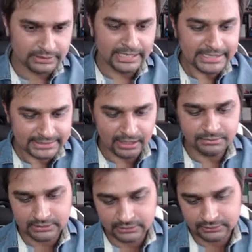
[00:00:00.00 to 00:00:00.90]
At
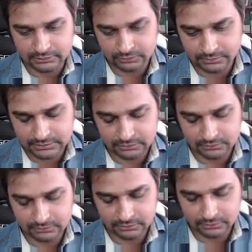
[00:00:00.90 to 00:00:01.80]
times in
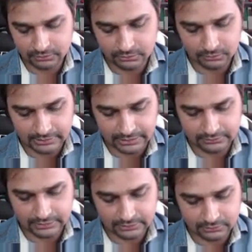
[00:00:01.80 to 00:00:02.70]
situations, you could be
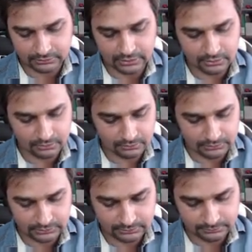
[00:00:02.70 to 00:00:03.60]
actually talking to
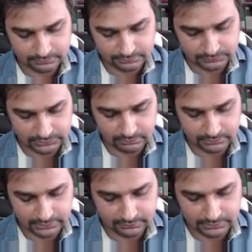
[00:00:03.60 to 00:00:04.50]
the
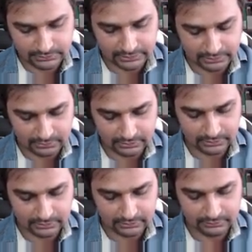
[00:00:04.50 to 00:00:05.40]
somebody which is actually
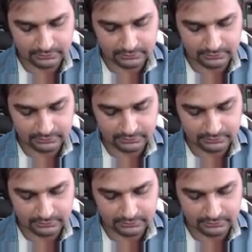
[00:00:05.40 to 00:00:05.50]
a